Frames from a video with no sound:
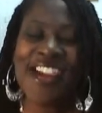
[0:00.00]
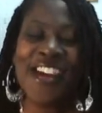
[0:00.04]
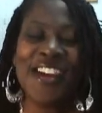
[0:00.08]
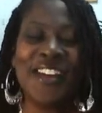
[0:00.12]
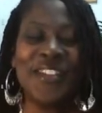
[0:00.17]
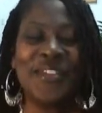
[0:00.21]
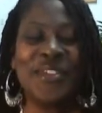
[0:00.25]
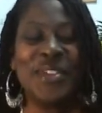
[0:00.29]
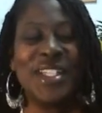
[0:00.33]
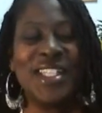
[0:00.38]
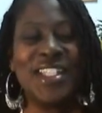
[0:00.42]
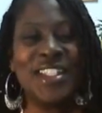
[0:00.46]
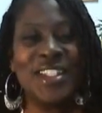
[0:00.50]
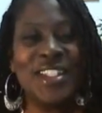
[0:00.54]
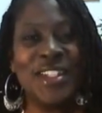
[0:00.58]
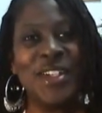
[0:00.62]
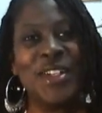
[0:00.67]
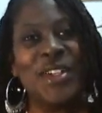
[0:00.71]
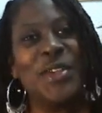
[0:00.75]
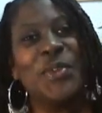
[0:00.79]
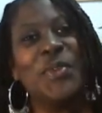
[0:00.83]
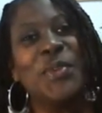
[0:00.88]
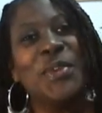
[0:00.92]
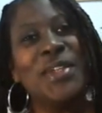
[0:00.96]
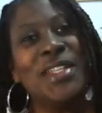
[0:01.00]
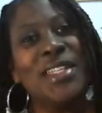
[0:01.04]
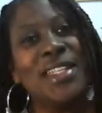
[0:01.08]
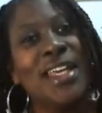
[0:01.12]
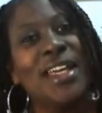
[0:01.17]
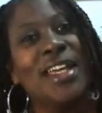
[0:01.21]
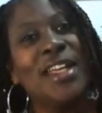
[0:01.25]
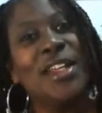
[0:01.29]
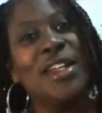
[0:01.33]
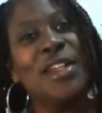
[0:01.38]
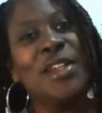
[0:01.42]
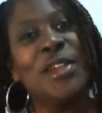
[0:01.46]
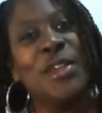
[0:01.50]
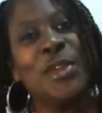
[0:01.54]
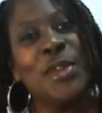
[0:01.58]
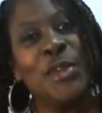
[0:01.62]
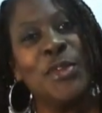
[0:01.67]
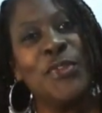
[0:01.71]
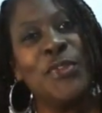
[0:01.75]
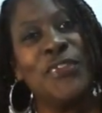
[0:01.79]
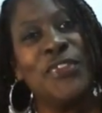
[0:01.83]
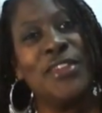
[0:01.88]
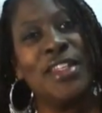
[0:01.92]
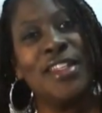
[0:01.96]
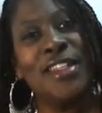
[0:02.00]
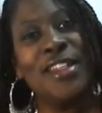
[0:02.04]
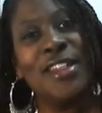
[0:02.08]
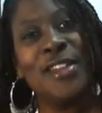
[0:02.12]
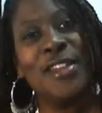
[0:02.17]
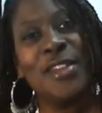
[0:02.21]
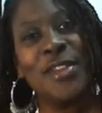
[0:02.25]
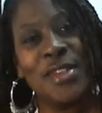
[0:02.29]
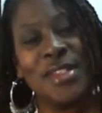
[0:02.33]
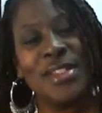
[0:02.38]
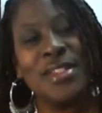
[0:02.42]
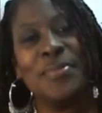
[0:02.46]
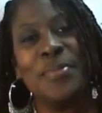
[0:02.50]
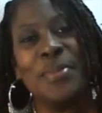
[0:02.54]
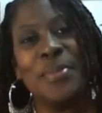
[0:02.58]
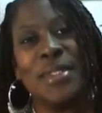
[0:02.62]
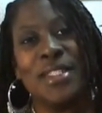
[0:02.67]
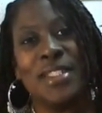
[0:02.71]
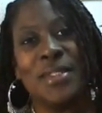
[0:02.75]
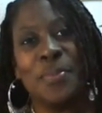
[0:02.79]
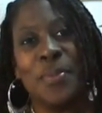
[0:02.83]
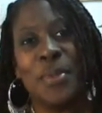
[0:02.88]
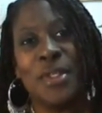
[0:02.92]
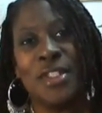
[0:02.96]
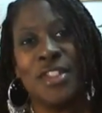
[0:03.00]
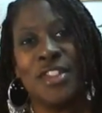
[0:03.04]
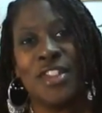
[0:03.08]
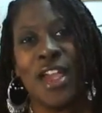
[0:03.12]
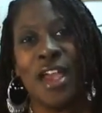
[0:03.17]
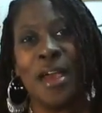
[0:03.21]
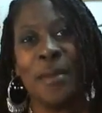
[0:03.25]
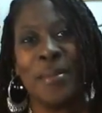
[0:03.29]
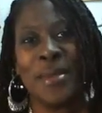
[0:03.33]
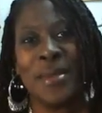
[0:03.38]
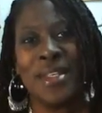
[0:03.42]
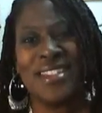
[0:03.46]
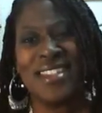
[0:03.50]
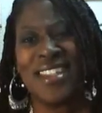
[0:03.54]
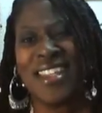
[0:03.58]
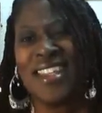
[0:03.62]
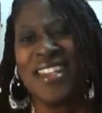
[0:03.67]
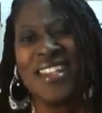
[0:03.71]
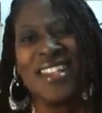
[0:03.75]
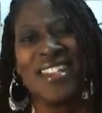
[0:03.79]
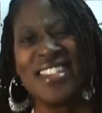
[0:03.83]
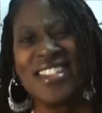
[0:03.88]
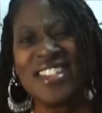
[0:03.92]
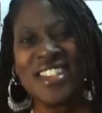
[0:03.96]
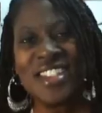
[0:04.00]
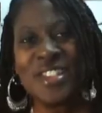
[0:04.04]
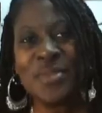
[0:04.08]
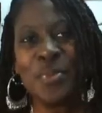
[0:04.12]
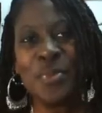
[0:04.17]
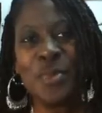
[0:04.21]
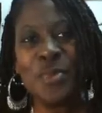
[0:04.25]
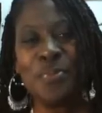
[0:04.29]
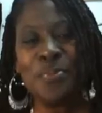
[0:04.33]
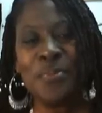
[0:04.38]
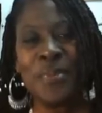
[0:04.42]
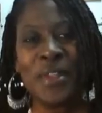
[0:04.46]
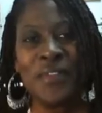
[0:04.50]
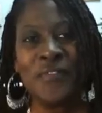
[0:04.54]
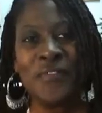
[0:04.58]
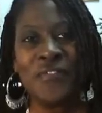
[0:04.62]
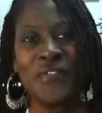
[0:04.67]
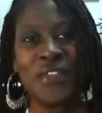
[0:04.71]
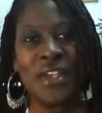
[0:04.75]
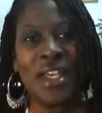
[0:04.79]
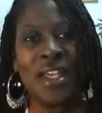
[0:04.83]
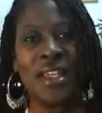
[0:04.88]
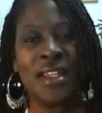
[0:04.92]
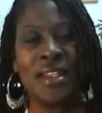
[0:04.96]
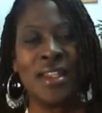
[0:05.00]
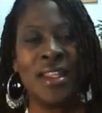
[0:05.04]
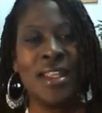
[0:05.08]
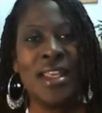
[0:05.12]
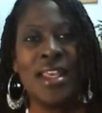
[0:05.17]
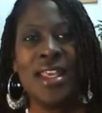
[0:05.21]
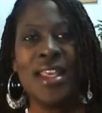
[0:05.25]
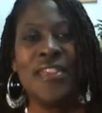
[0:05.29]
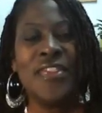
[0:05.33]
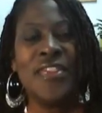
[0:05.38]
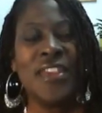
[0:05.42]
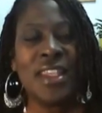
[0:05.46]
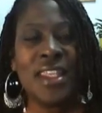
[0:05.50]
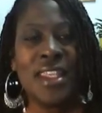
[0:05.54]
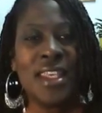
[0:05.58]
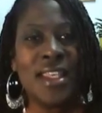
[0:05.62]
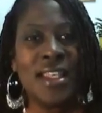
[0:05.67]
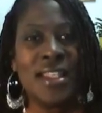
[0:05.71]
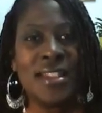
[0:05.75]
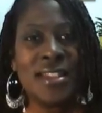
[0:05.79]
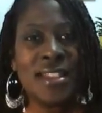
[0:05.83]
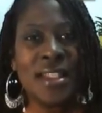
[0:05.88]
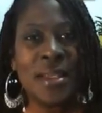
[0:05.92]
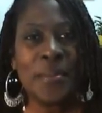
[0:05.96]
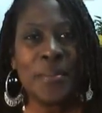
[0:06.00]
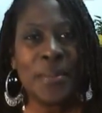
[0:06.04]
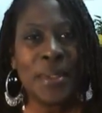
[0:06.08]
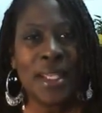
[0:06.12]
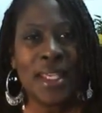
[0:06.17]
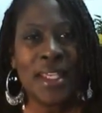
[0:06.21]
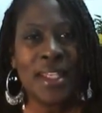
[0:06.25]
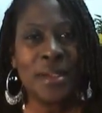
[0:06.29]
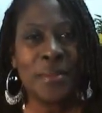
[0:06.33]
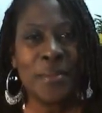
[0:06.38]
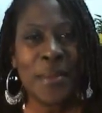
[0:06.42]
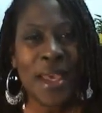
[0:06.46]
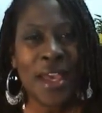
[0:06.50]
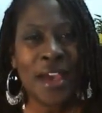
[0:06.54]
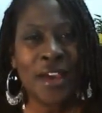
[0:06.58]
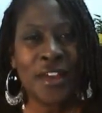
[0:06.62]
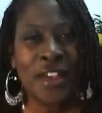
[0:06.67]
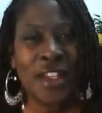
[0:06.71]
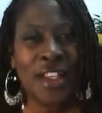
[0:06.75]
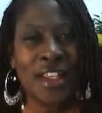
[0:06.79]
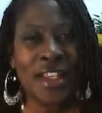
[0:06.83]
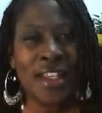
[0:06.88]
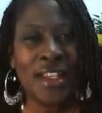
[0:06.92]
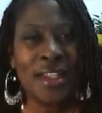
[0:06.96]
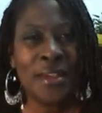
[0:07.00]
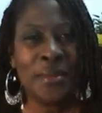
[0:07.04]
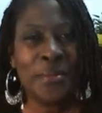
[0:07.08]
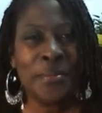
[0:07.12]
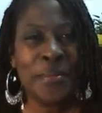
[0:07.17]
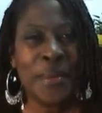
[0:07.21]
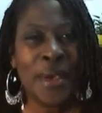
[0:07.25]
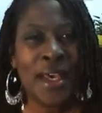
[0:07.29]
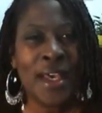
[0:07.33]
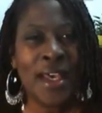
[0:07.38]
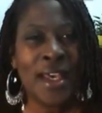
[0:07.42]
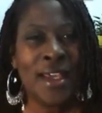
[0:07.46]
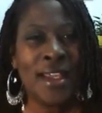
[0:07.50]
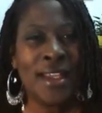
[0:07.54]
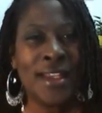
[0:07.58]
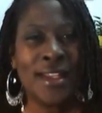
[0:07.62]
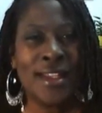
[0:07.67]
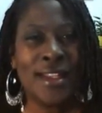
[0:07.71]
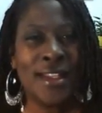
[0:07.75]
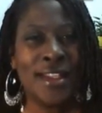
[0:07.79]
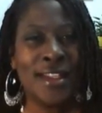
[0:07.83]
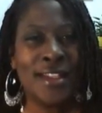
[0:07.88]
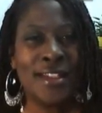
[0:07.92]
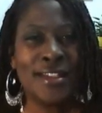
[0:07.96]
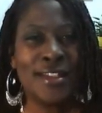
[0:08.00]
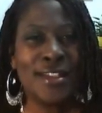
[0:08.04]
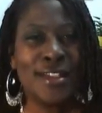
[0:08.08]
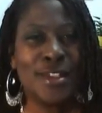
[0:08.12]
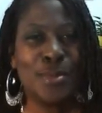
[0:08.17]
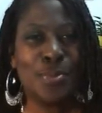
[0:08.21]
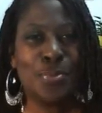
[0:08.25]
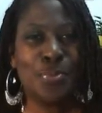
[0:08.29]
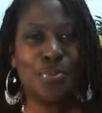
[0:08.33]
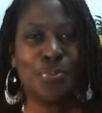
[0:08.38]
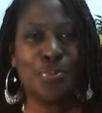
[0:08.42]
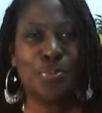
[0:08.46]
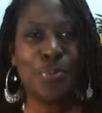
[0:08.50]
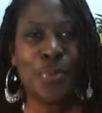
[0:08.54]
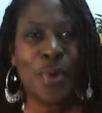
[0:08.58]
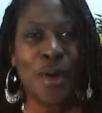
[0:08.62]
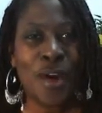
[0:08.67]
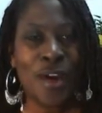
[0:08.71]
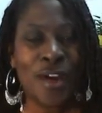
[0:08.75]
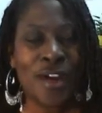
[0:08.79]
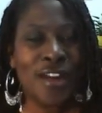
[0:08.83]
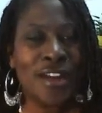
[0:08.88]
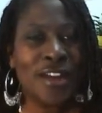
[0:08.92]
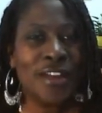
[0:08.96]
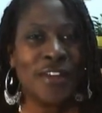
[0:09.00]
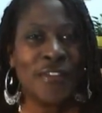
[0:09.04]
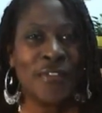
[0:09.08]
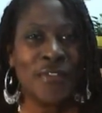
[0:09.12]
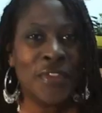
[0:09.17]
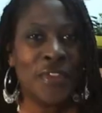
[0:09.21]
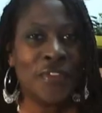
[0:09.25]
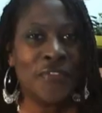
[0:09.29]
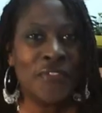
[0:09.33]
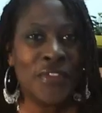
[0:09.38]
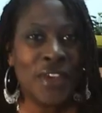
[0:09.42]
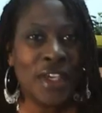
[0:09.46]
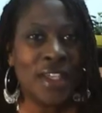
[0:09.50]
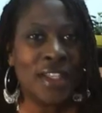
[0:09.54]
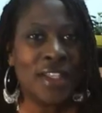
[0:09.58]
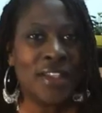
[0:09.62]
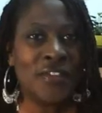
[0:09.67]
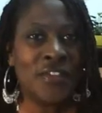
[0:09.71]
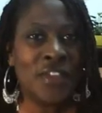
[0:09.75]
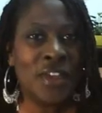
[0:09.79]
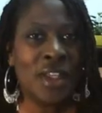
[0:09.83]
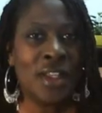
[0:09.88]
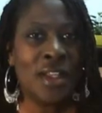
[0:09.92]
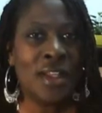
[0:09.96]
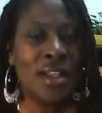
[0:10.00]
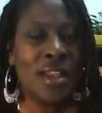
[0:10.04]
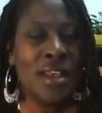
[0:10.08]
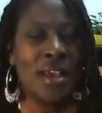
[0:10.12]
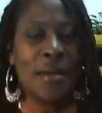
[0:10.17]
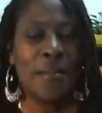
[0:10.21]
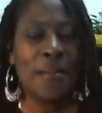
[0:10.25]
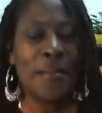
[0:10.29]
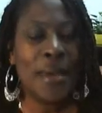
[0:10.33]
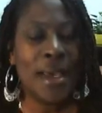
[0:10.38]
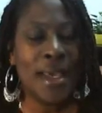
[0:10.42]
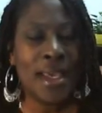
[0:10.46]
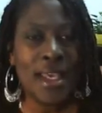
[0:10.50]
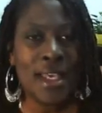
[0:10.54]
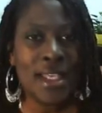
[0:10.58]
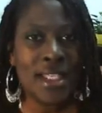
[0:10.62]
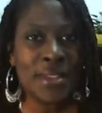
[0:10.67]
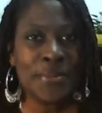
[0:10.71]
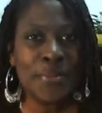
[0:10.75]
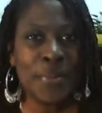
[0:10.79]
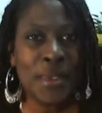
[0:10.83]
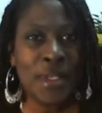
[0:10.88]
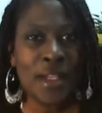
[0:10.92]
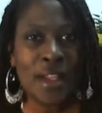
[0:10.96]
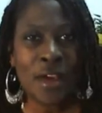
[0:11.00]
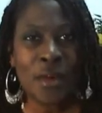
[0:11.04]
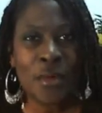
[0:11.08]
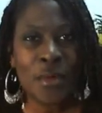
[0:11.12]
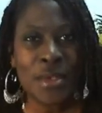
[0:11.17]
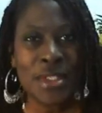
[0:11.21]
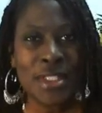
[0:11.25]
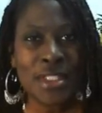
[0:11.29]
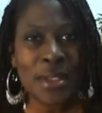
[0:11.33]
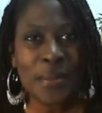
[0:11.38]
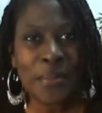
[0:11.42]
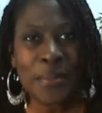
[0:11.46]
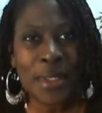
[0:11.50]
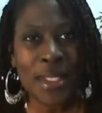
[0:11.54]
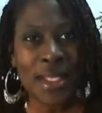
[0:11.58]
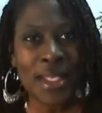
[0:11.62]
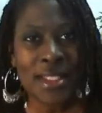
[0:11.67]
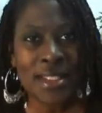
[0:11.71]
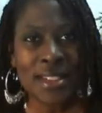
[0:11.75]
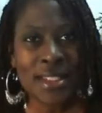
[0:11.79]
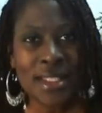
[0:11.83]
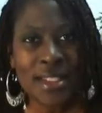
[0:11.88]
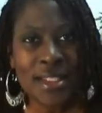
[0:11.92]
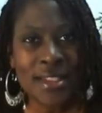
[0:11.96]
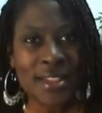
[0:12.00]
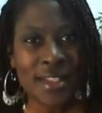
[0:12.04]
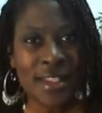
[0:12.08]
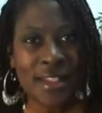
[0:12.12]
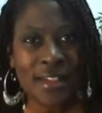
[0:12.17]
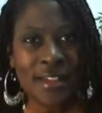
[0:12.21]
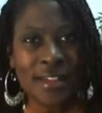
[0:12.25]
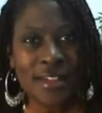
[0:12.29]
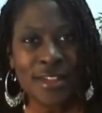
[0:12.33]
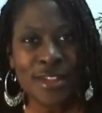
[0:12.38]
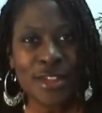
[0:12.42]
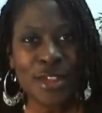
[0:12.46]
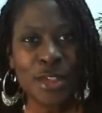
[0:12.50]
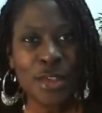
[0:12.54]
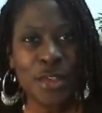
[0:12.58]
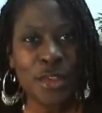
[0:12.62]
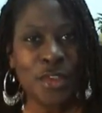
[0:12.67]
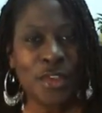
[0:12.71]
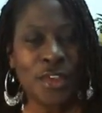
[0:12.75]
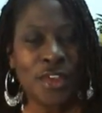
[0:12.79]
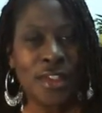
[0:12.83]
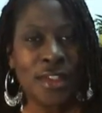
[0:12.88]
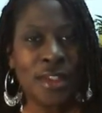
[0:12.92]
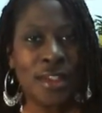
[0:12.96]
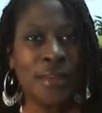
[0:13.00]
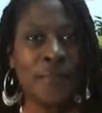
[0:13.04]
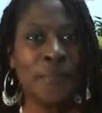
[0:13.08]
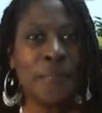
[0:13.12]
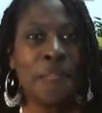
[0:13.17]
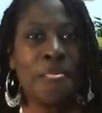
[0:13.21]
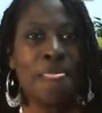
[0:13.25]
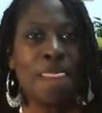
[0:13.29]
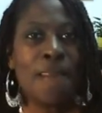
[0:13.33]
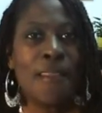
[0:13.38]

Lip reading: every year we get goofy Christmas pajamas, and it's just been fun. The kids complain about it, but it's part of the fun of it. My husband always complains because they look too girly,